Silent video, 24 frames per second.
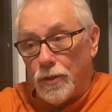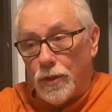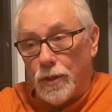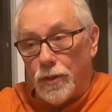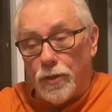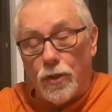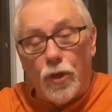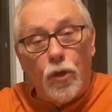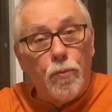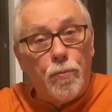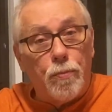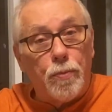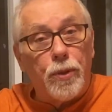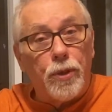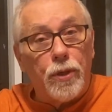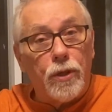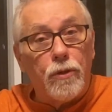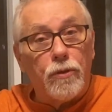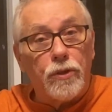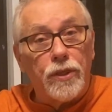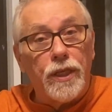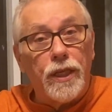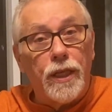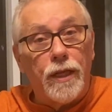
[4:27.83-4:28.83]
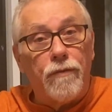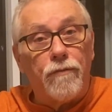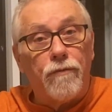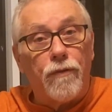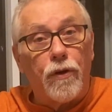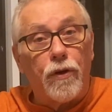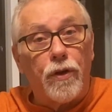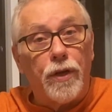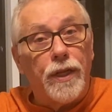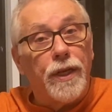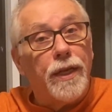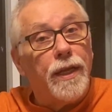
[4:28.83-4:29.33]
do produce
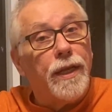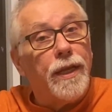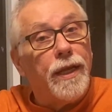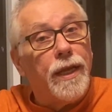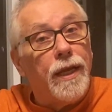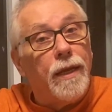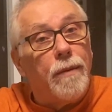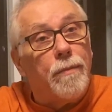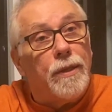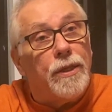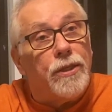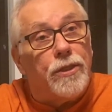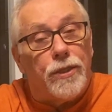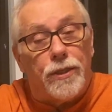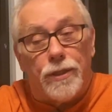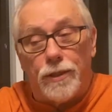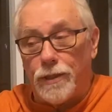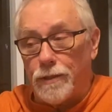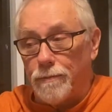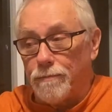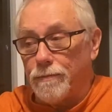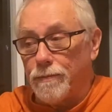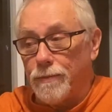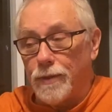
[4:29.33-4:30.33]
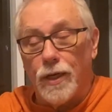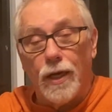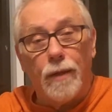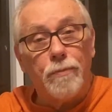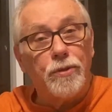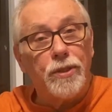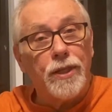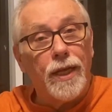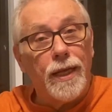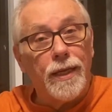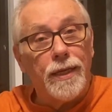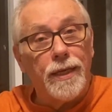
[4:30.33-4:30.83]
inverted images,
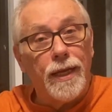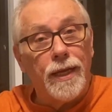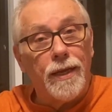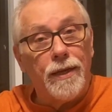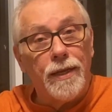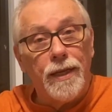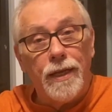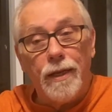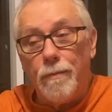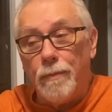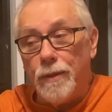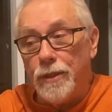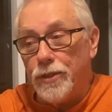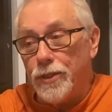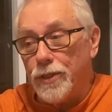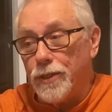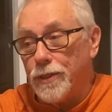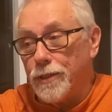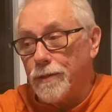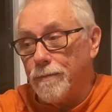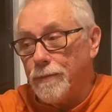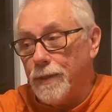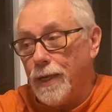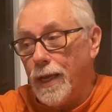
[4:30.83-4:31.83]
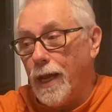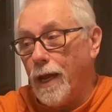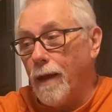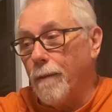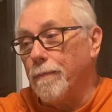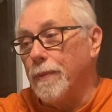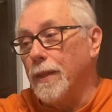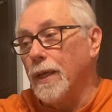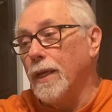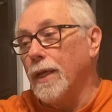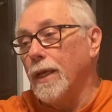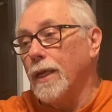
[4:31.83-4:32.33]
upside down images.
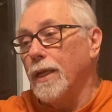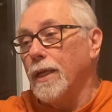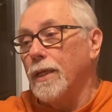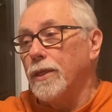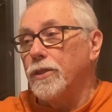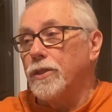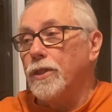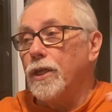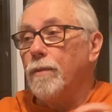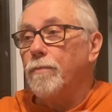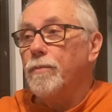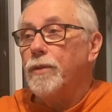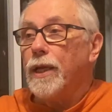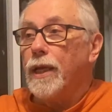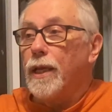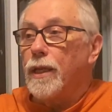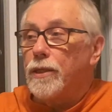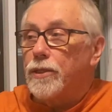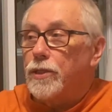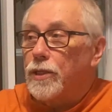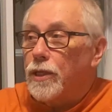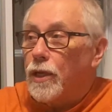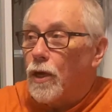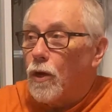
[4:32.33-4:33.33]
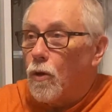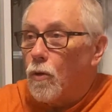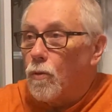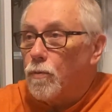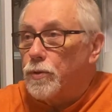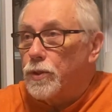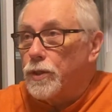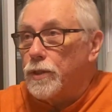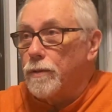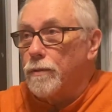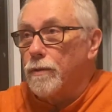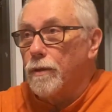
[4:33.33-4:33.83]
Now, some
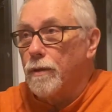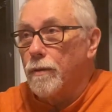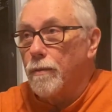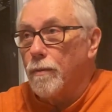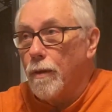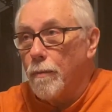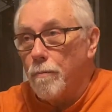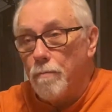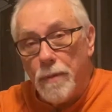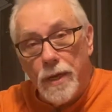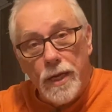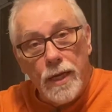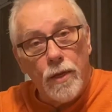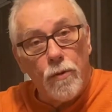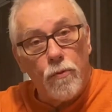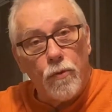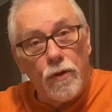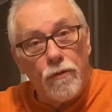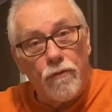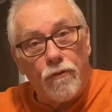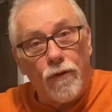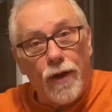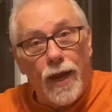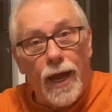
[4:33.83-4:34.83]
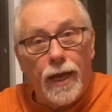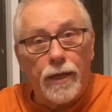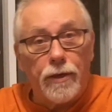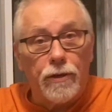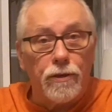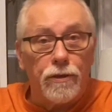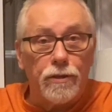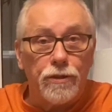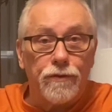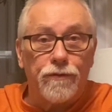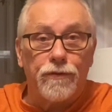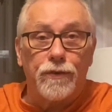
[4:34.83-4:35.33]
telescopes, many
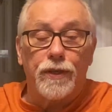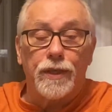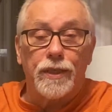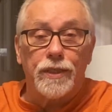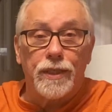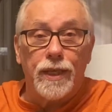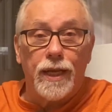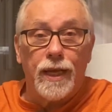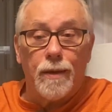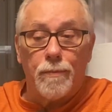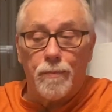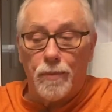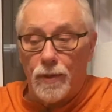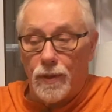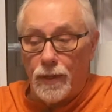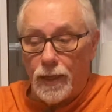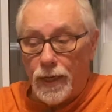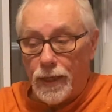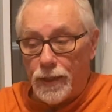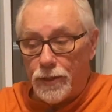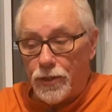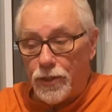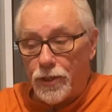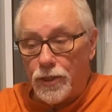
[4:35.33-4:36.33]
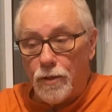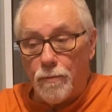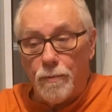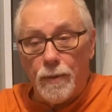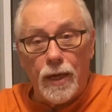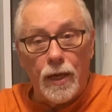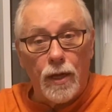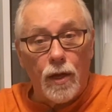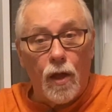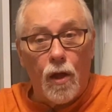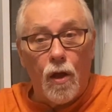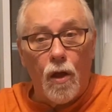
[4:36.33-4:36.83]
refractors, for example, and just
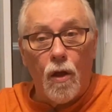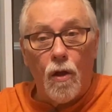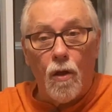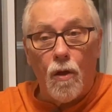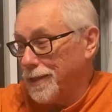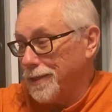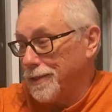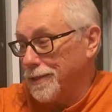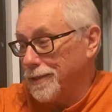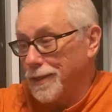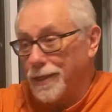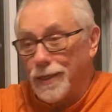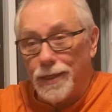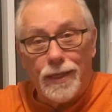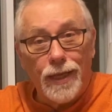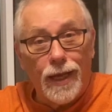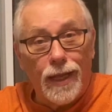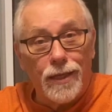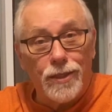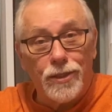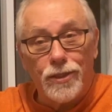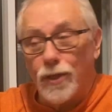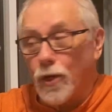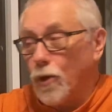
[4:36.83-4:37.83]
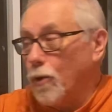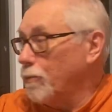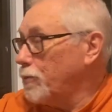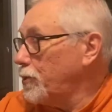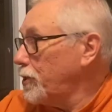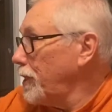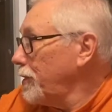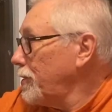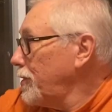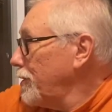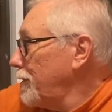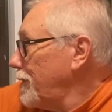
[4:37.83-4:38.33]
about all telescopes,
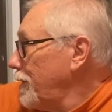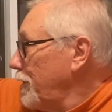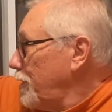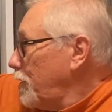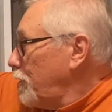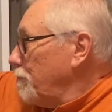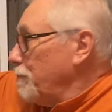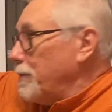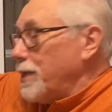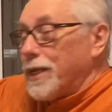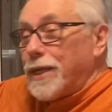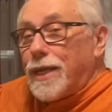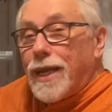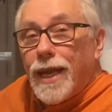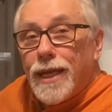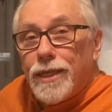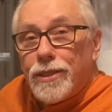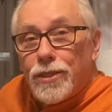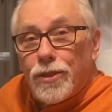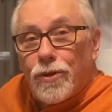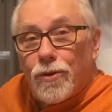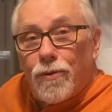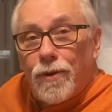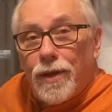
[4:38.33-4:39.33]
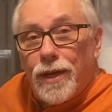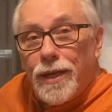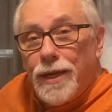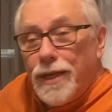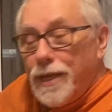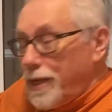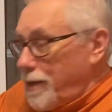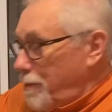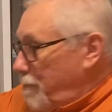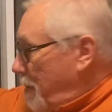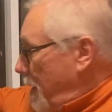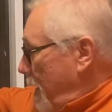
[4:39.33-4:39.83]
such as this
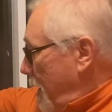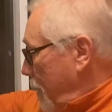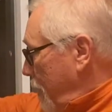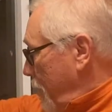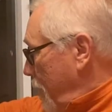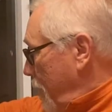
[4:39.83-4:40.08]
Schmidt-Cassegrainian back